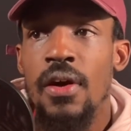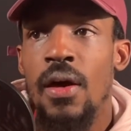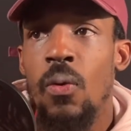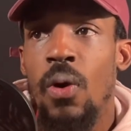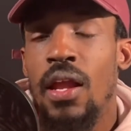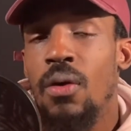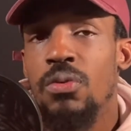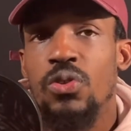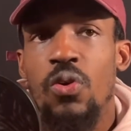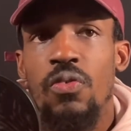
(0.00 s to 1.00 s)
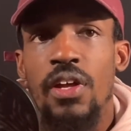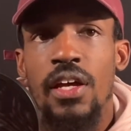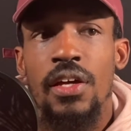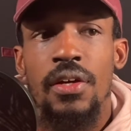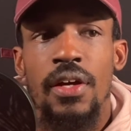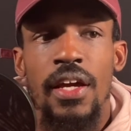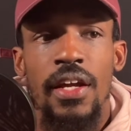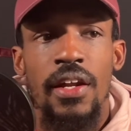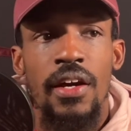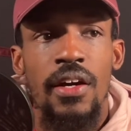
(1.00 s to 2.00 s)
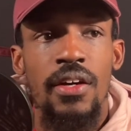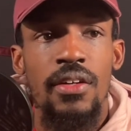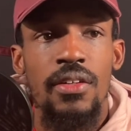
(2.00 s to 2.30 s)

while I was over there. And,